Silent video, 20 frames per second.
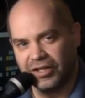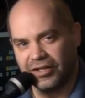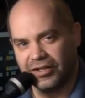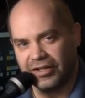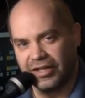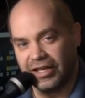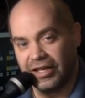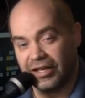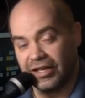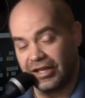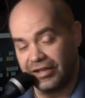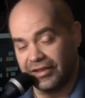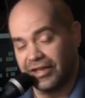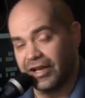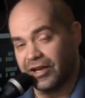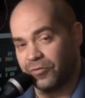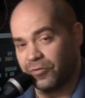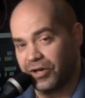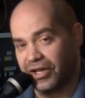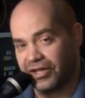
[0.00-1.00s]
uh, in
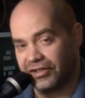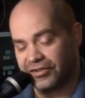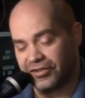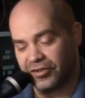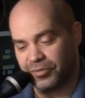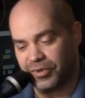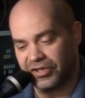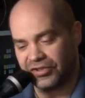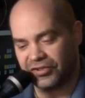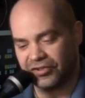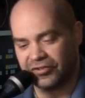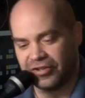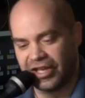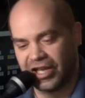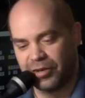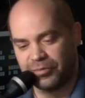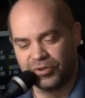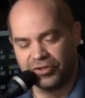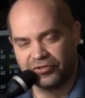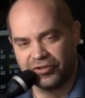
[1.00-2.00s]
that way. So
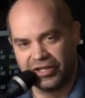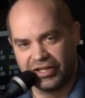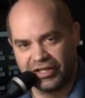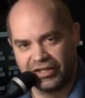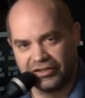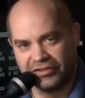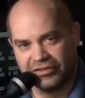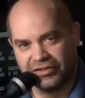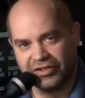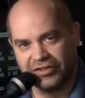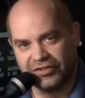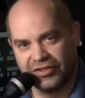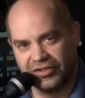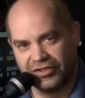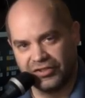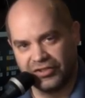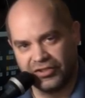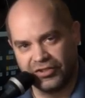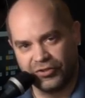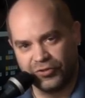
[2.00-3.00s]
basically emulating a
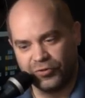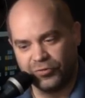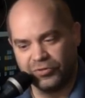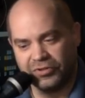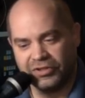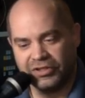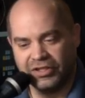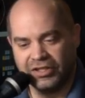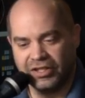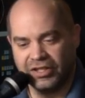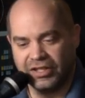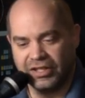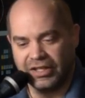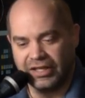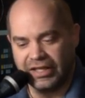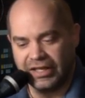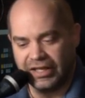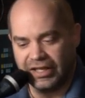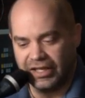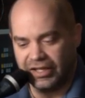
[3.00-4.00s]
C C U,
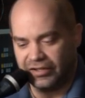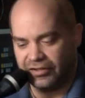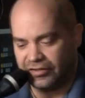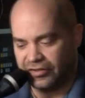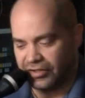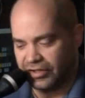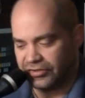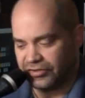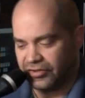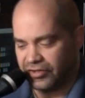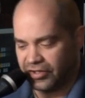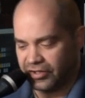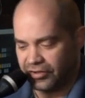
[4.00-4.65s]
and it's